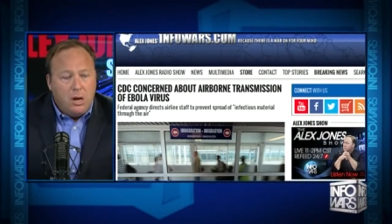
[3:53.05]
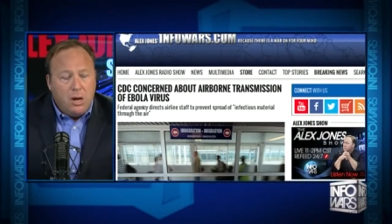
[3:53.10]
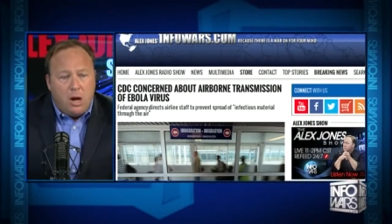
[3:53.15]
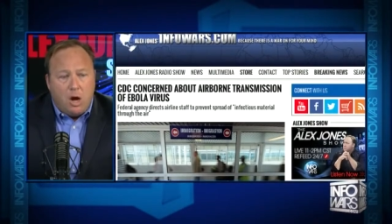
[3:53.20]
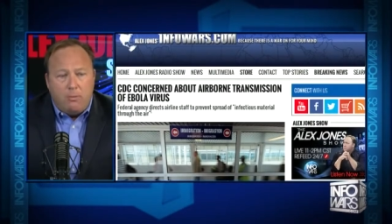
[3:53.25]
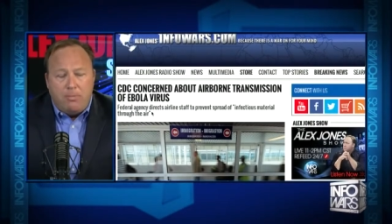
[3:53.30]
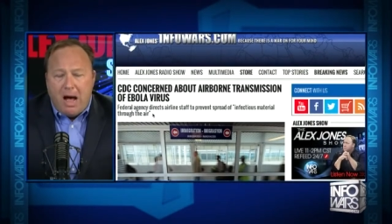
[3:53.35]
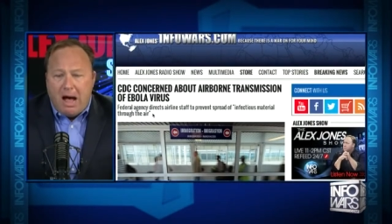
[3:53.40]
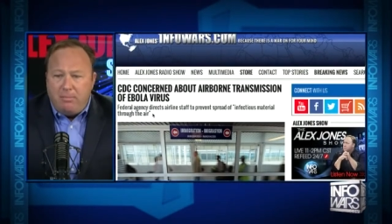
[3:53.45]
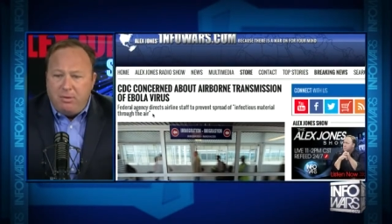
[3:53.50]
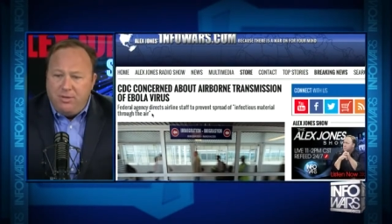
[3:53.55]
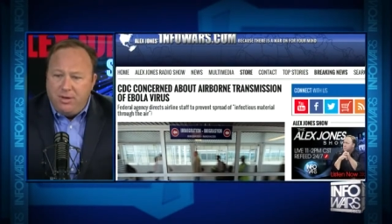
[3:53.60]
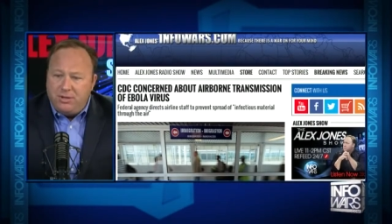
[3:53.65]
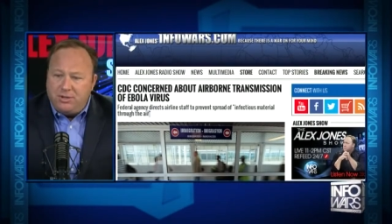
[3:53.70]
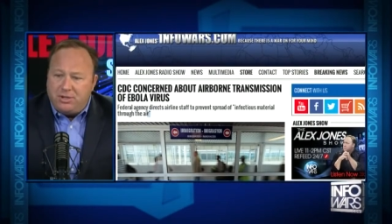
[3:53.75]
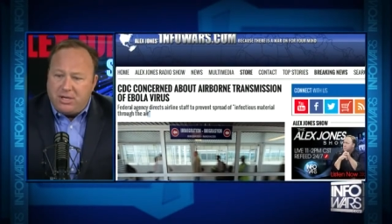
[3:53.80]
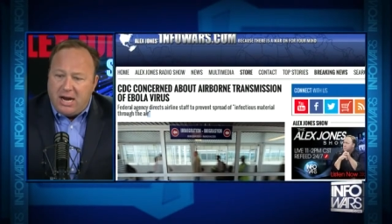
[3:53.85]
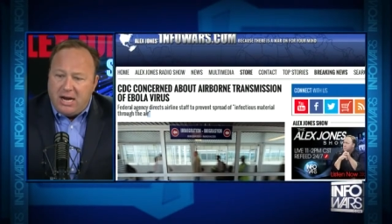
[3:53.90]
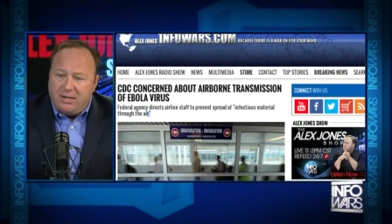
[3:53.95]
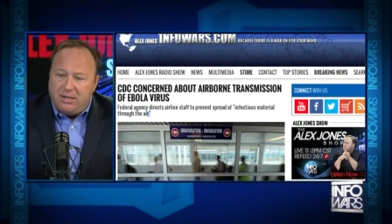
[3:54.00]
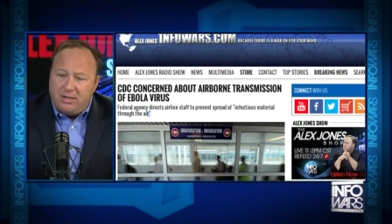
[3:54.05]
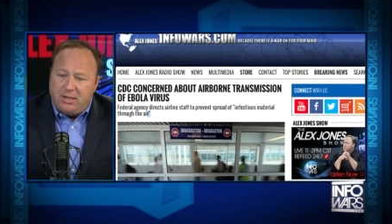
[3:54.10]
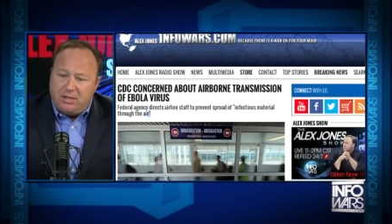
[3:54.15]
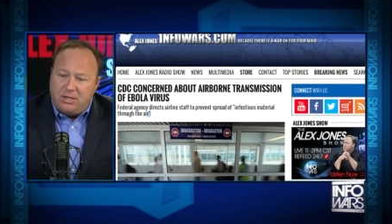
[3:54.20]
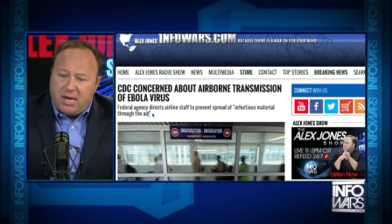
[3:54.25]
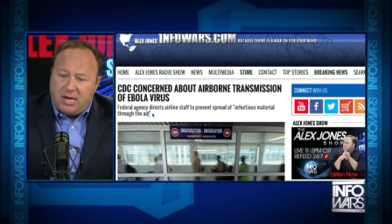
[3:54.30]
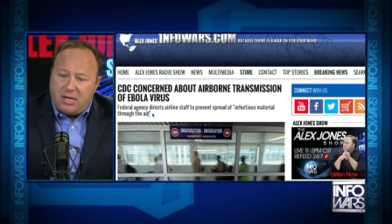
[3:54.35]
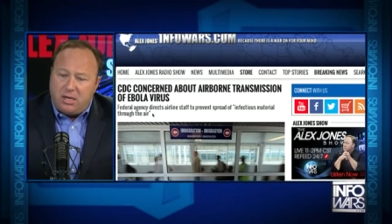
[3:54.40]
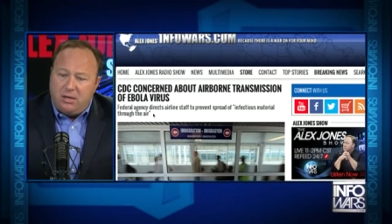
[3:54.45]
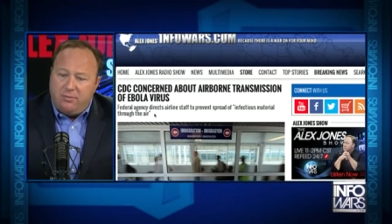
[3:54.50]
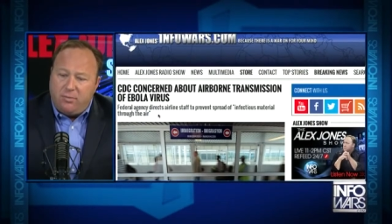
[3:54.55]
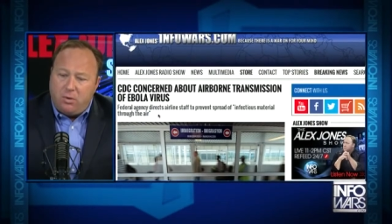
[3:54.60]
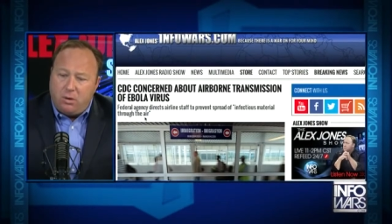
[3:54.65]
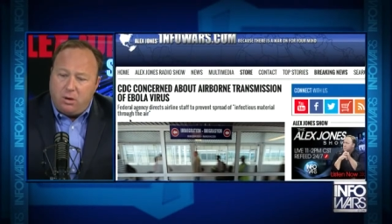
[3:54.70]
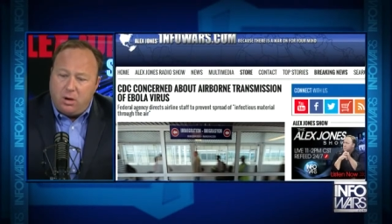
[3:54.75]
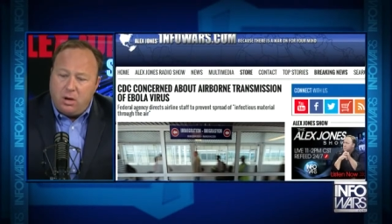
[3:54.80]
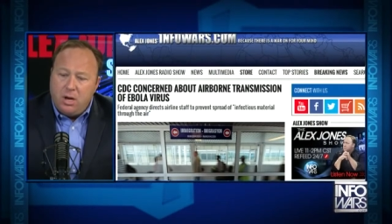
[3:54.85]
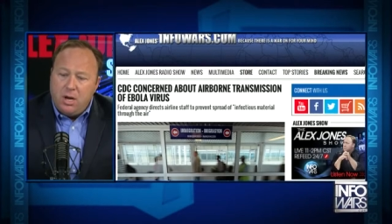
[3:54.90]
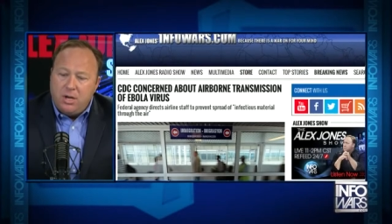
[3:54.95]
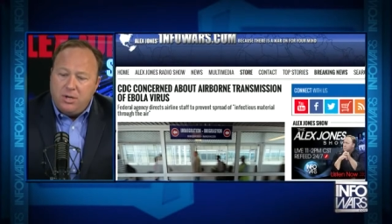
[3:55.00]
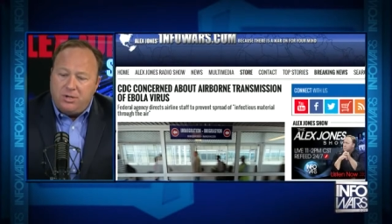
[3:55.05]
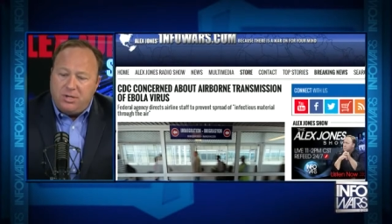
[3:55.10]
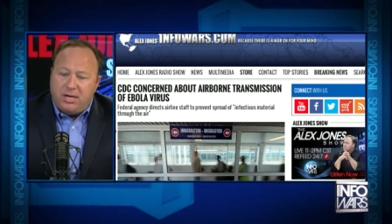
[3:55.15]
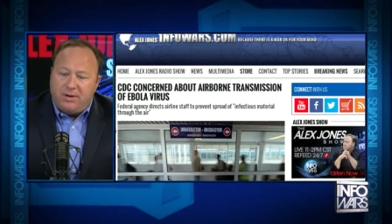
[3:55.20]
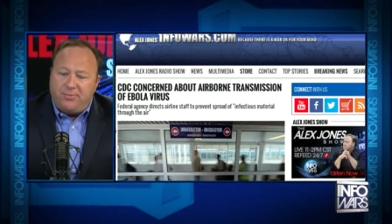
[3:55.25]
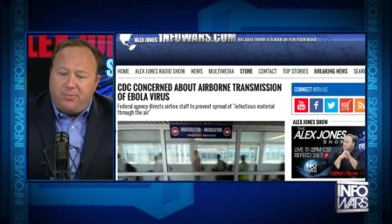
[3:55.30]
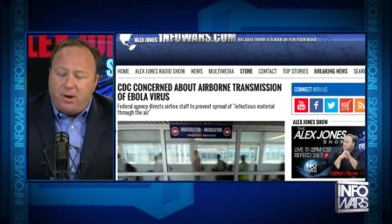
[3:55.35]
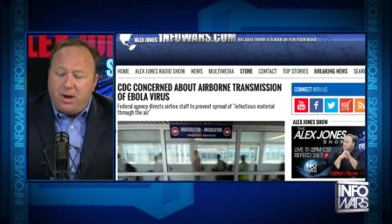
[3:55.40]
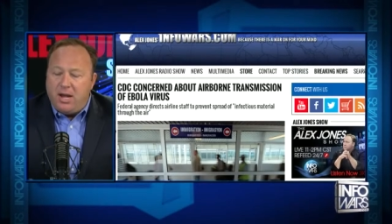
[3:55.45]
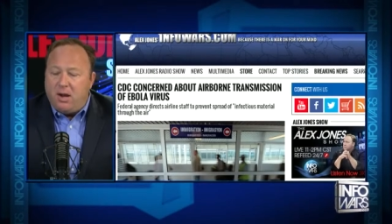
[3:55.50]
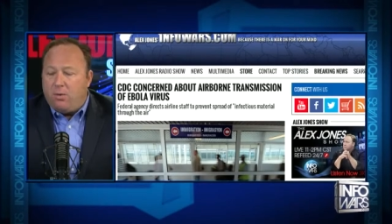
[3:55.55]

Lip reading: Obama then signed an executive order saying for any